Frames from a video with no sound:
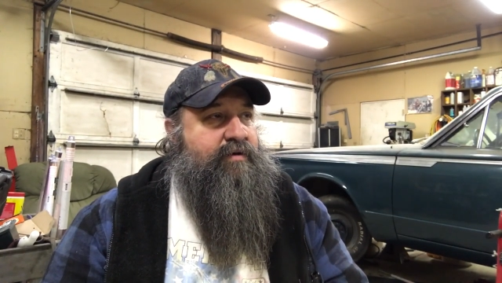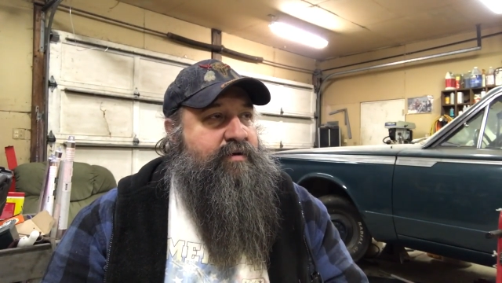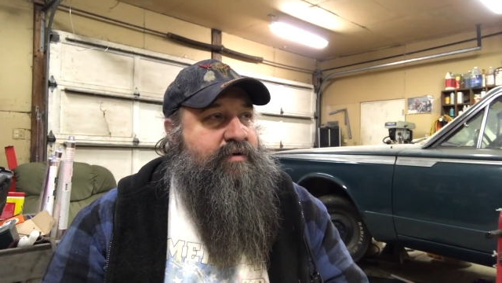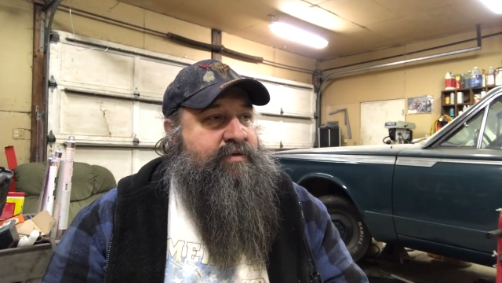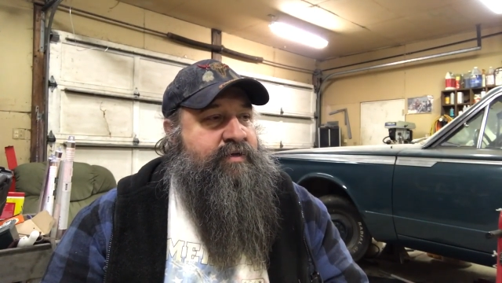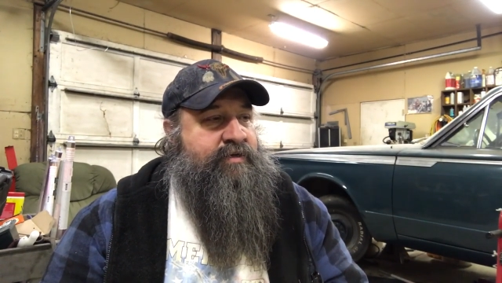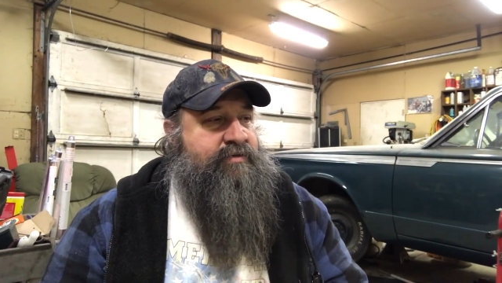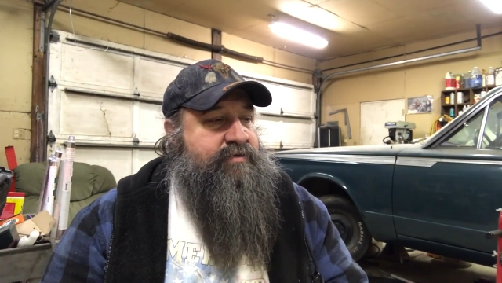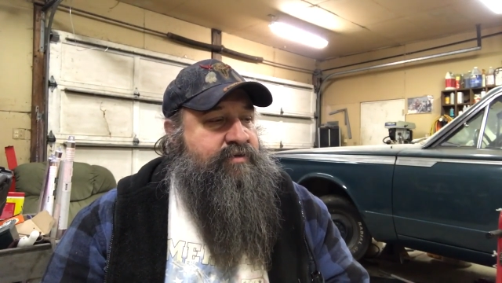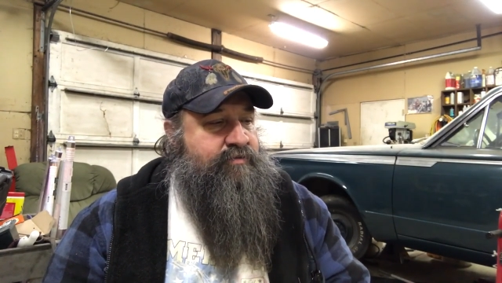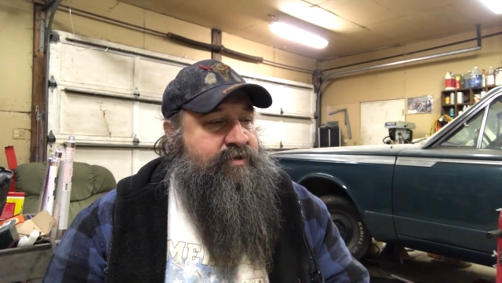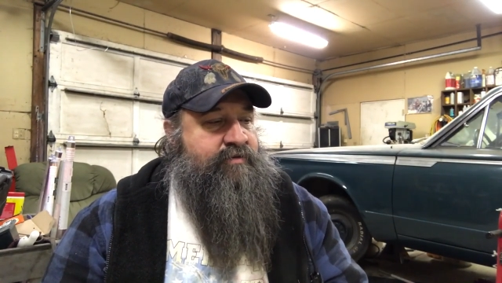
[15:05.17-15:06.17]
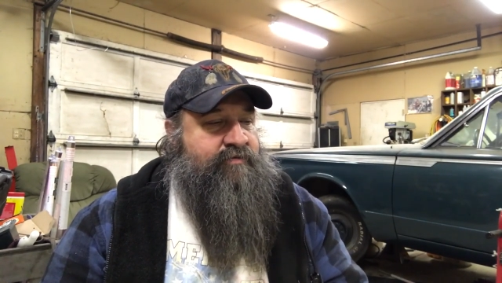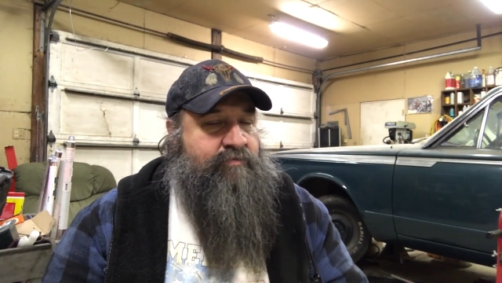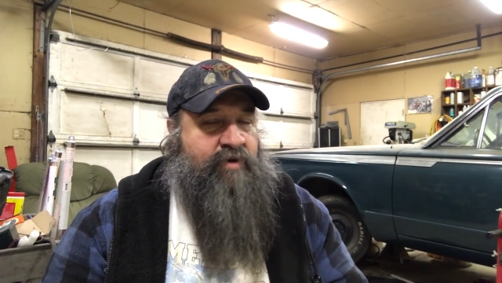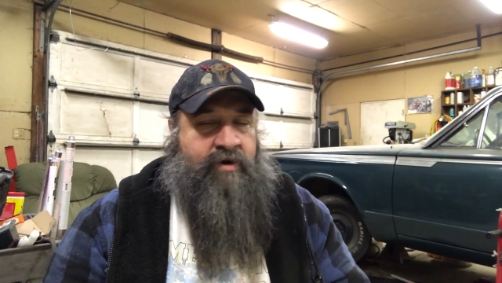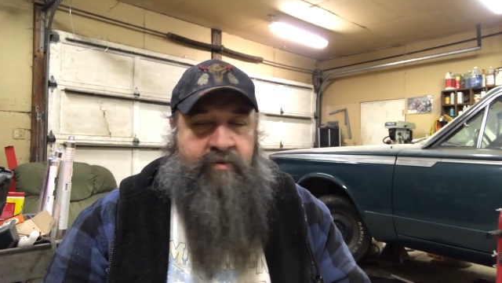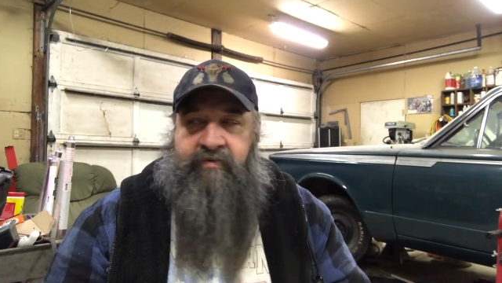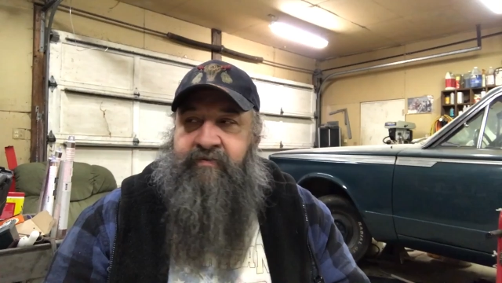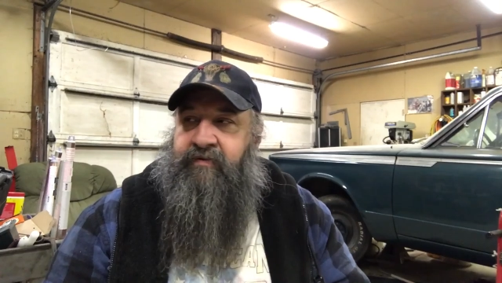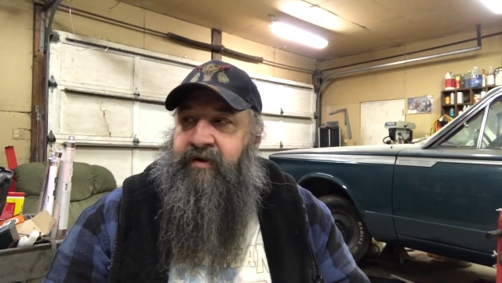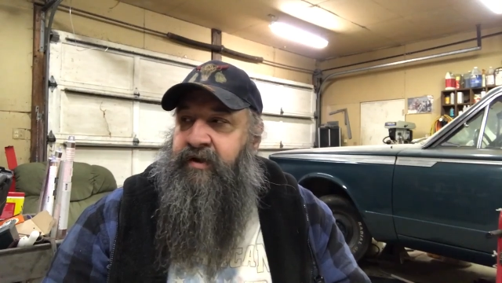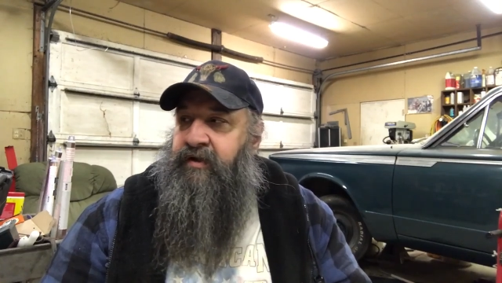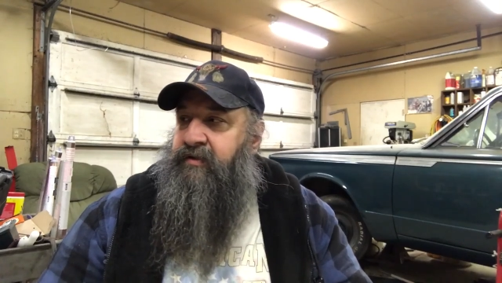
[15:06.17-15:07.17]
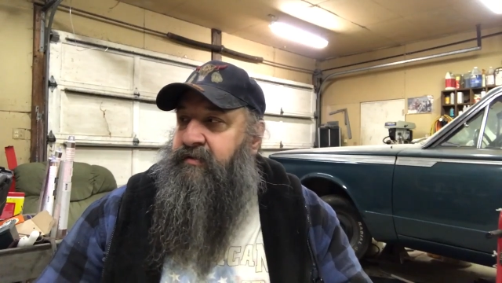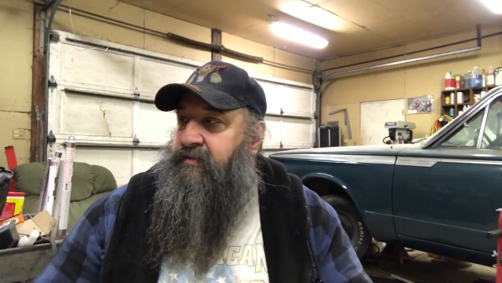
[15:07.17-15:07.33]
like the English wheel from Harbor Freight